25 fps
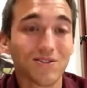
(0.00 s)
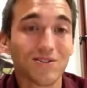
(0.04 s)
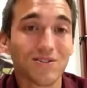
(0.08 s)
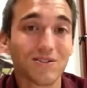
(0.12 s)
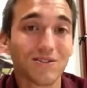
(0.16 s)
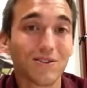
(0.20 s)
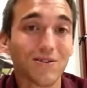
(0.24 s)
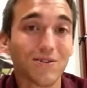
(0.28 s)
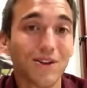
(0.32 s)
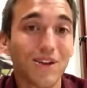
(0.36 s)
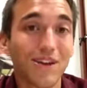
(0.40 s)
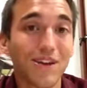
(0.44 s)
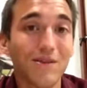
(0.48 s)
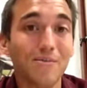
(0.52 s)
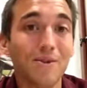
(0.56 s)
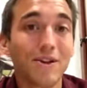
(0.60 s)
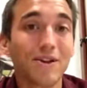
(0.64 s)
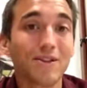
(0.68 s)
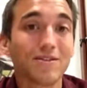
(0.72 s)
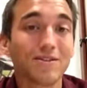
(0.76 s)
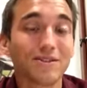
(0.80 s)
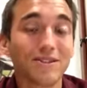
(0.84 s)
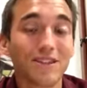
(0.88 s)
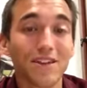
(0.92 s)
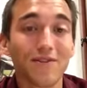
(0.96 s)
So
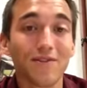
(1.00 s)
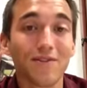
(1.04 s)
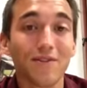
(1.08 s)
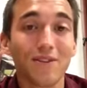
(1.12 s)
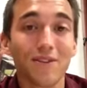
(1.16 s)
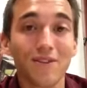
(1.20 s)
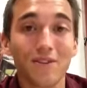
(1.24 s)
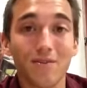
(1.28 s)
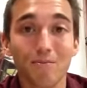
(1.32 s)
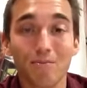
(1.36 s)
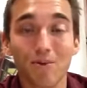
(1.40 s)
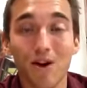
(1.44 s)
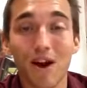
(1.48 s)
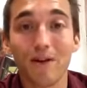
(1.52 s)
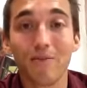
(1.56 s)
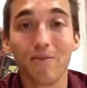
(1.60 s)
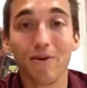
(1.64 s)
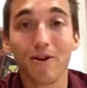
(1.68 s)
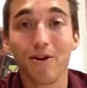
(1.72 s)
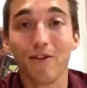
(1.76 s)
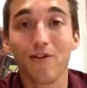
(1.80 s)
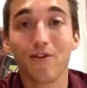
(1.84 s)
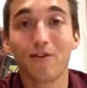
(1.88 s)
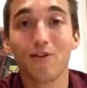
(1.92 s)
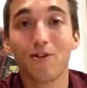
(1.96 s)
email is definitely the
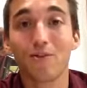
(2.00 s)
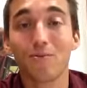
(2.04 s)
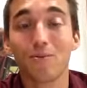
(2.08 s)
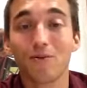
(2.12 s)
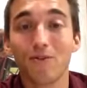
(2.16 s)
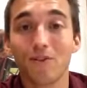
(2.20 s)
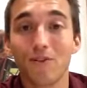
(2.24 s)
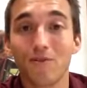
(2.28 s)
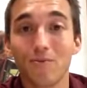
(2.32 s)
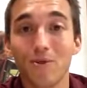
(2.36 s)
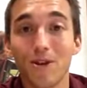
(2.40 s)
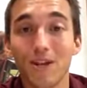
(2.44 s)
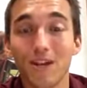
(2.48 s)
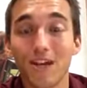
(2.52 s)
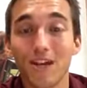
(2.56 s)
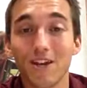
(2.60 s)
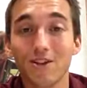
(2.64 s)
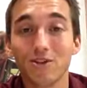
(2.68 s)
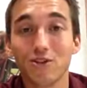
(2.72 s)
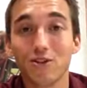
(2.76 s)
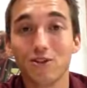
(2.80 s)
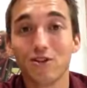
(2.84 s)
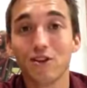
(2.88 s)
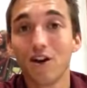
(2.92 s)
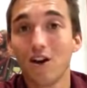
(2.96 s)
primary form of
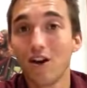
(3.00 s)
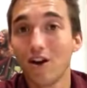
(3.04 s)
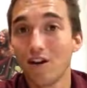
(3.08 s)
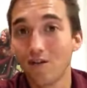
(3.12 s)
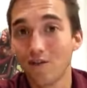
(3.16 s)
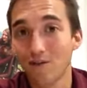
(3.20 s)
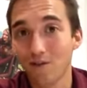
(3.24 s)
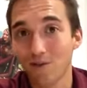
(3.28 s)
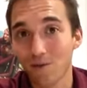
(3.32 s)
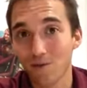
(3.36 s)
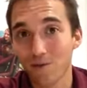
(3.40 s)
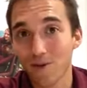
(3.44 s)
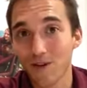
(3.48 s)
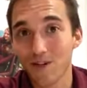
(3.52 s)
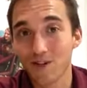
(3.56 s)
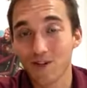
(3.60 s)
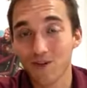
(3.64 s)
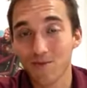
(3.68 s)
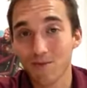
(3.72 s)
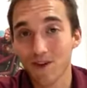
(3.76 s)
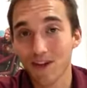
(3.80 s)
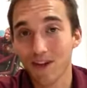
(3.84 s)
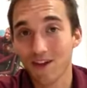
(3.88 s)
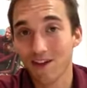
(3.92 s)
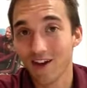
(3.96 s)
communication for
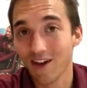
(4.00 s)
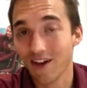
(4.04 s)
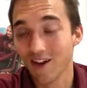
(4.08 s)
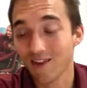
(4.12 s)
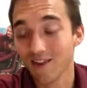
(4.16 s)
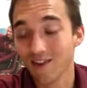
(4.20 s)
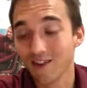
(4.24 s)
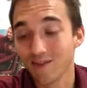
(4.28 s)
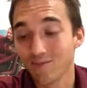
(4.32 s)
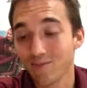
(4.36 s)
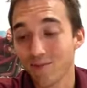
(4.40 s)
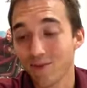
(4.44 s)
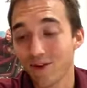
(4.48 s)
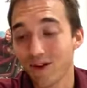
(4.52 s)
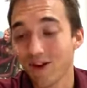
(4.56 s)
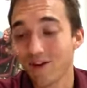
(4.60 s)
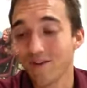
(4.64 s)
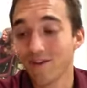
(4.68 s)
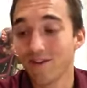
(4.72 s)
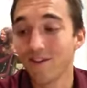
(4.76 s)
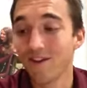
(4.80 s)
reaching me at this point.